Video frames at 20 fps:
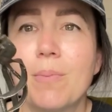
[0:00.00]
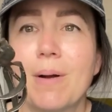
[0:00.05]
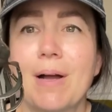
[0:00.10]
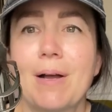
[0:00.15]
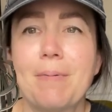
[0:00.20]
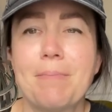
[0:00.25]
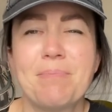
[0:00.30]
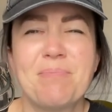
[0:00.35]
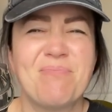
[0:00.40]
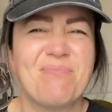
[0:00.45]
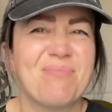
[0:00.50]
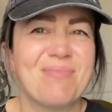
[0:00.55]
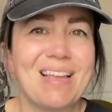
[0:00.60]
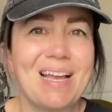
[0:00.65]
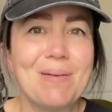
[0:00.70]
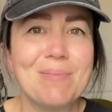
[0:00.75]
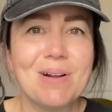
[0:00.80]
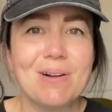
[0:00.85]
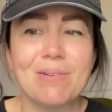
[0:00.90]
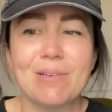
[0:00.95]
but
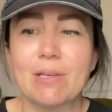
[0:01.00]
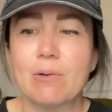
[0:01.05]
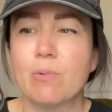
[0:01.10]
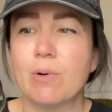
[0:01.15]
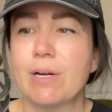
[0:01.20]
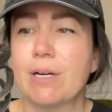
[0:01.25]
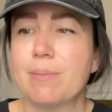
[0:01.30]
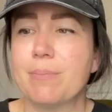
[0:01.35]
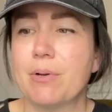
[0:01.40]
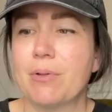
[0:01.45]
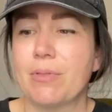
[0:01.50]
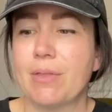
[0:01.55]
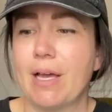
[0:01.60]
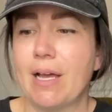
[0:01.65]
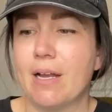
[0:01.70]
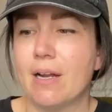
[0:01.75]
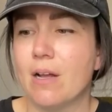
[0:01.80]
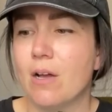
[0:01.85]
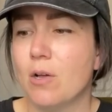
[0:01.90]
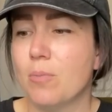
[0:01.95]
I'm not really worried about
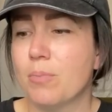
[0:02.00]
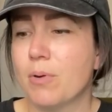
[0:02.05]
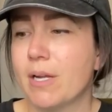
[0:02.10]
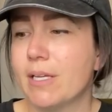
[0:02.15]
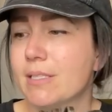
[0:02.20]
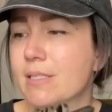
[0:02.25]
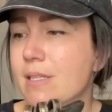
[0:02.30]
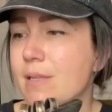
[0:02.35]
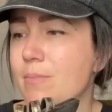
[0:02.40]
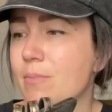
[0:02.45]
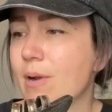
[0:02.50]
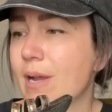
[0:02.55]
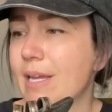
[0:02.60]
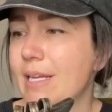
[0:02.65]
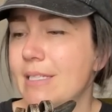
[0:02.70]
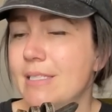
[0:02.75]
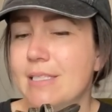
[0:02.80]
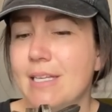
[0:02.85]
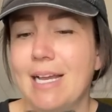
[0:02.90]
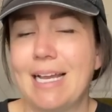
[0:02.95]
that. I'll price them
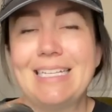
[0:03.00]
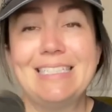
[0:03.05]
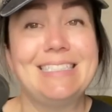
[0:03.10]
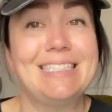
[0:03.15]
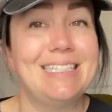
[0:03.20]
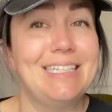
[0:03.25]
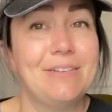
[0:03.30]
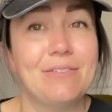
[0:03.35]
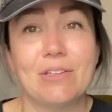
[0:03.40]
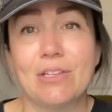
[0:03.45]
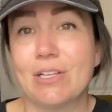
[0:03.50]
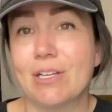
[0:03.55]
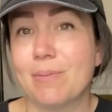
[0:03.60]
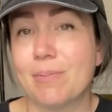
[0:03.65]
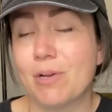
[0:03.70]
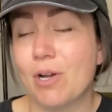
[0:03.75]
right. I didn't even look up